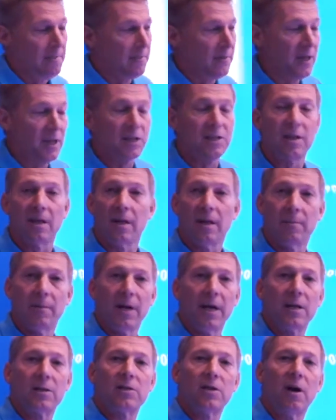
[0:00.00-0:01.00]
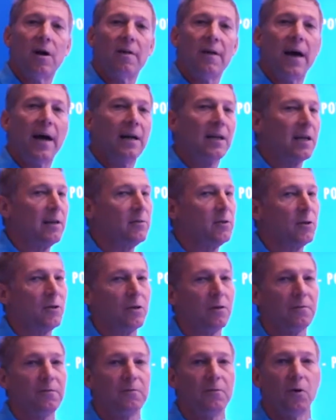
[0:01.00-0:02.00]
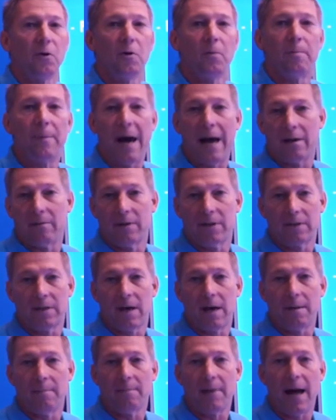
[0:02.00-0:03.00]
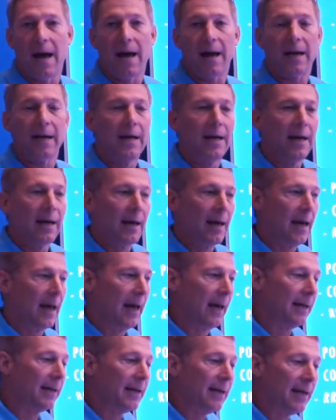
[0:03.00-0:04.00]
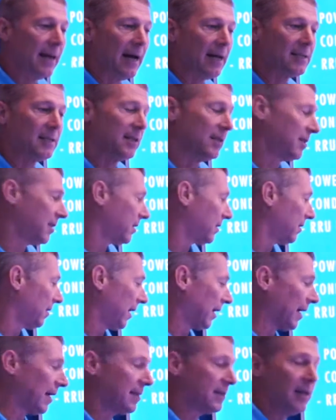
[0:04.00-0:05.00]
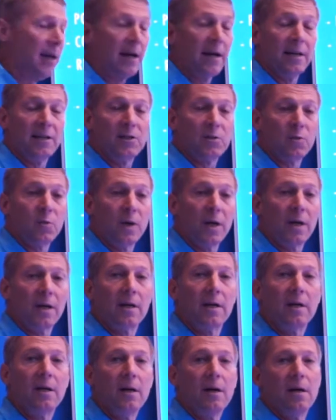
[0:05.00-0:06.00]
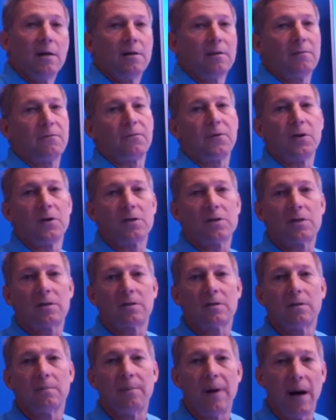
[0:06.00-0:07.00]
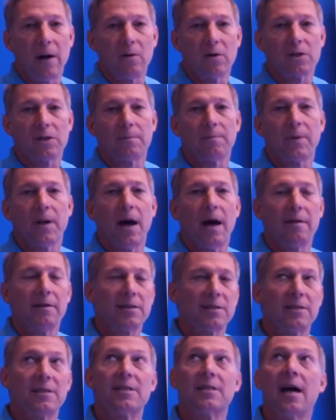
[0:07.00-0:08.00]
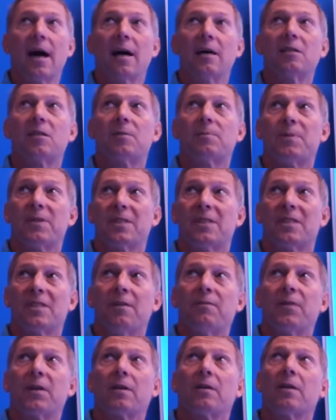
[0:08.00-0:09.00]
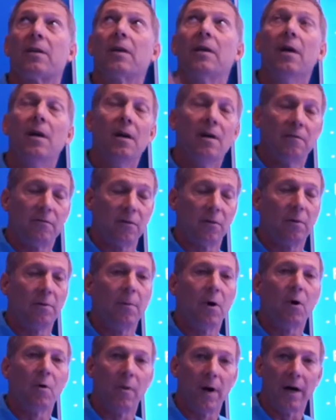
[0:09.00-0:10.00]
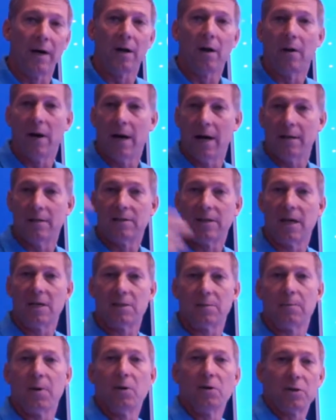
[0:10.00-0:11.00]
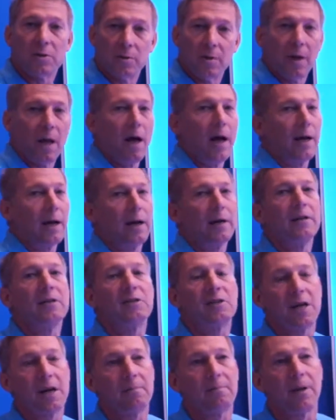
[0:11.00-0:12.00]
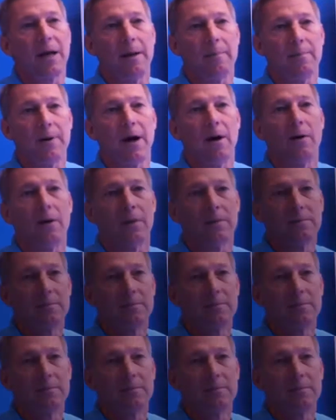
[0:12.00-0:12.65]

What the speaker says: This eliminates all that, gives you your full battery time back, and in essence, like I said, it's really the first power supply that's designed specifically for remote radio heads as opposed to relying on inside plant power.